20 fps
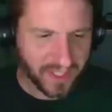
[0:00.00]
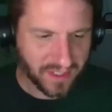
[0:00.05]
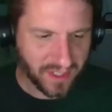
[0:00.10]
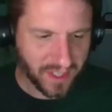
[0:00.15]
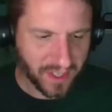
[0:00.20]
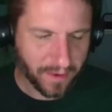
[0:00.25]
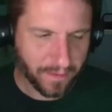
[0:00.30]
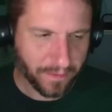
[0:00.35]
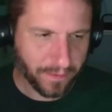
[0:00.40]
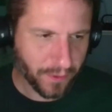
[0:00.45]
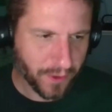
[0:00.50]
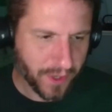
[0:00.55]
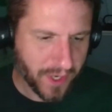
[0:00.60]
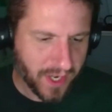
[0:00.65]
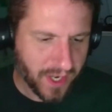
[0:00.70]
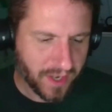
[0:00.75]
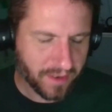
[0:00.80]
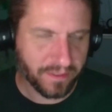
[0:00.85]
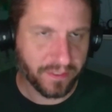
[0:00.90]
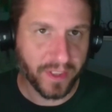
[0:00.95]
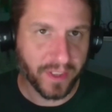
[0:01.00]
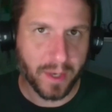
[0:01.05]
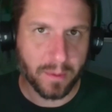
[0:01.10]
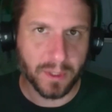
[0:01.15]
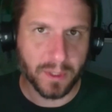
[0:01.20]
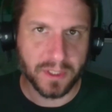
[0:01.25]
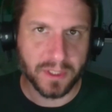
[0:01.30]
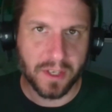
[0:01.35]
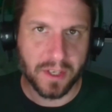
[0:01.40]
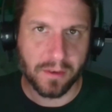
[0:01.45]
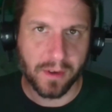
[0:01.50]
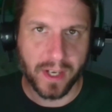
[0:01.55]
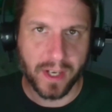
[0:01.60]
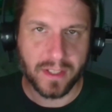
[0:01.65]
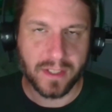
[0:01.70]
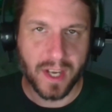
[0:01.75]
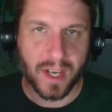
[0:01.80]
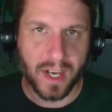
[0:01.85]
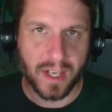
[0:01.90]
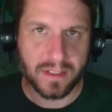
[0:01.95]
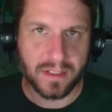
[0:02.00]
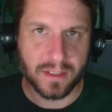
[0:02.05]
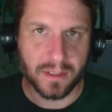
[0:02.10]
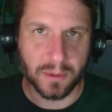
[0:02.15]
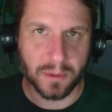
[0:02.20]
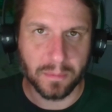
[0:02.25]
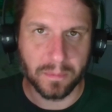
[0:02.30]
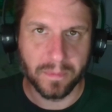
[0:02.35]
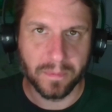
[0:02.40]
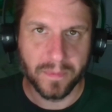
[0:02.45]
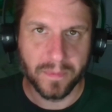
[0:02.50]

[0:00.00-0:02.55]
like a free inflatable T-Rex costume